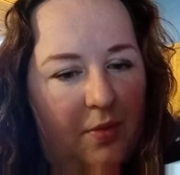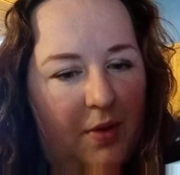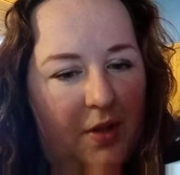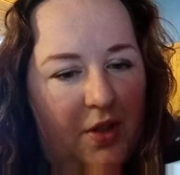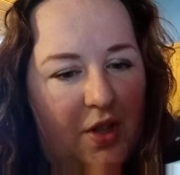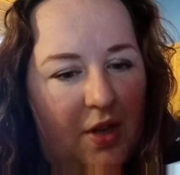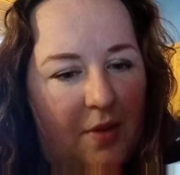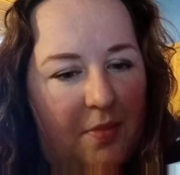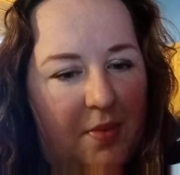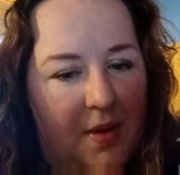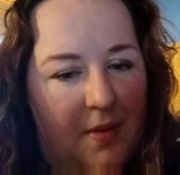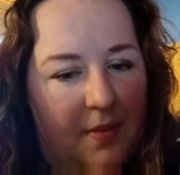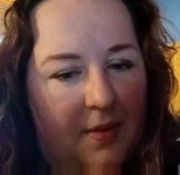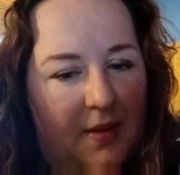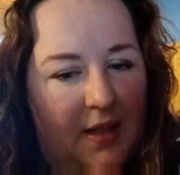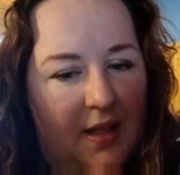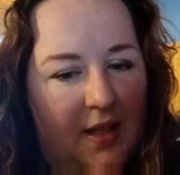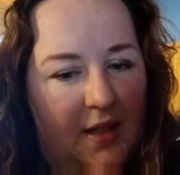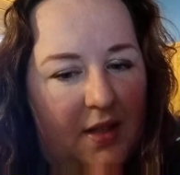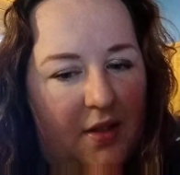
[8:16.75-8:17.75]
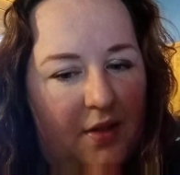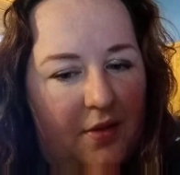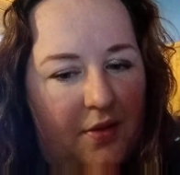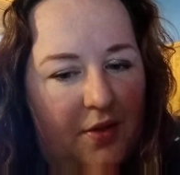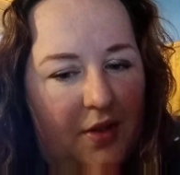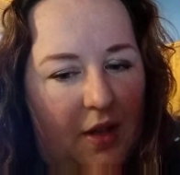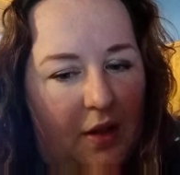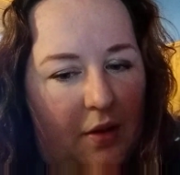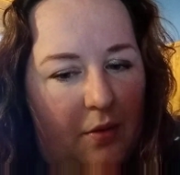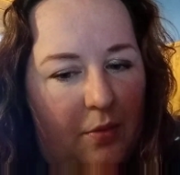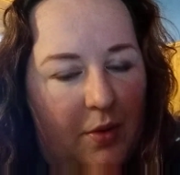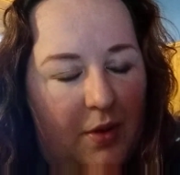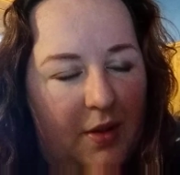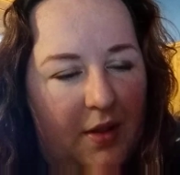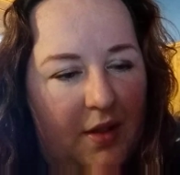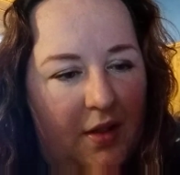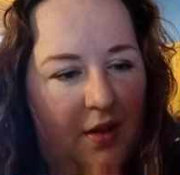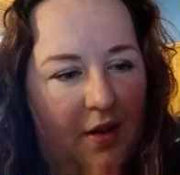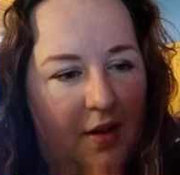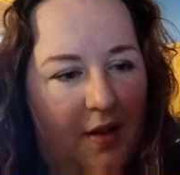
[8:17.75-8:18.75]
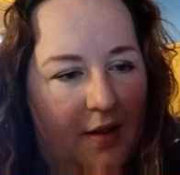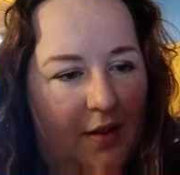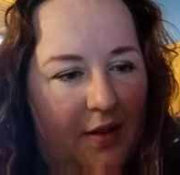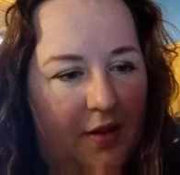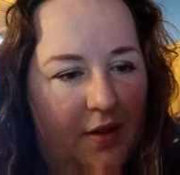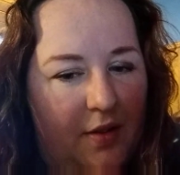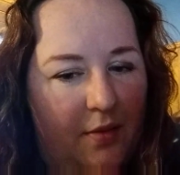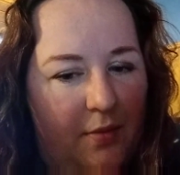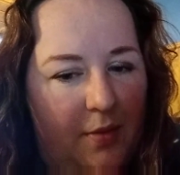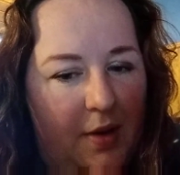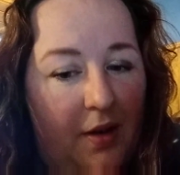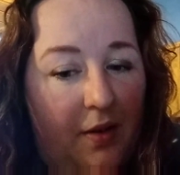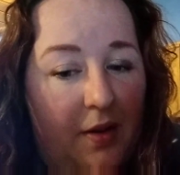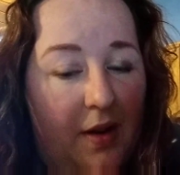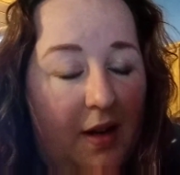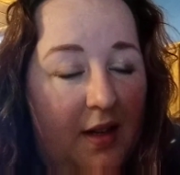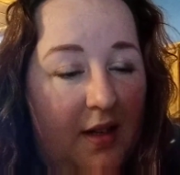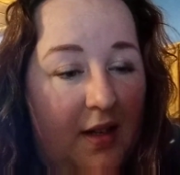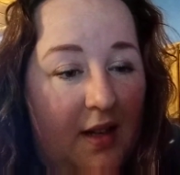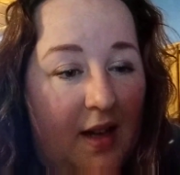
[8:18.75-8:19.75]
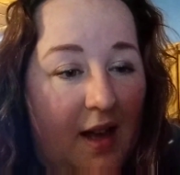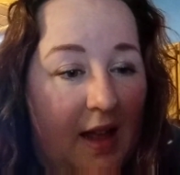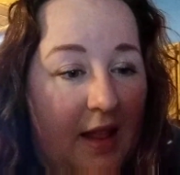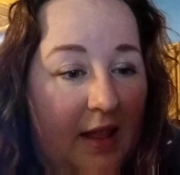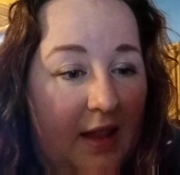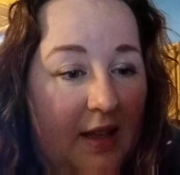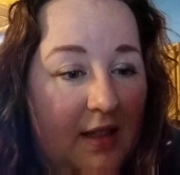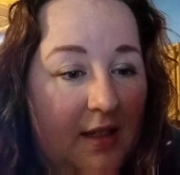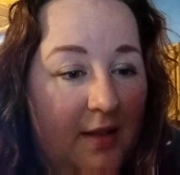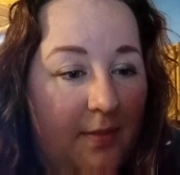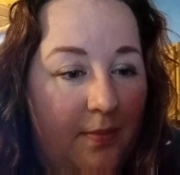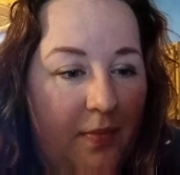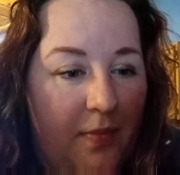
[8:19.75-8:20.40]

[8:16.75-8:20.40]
We shan't be able to get to those other woods at all. We're on an island.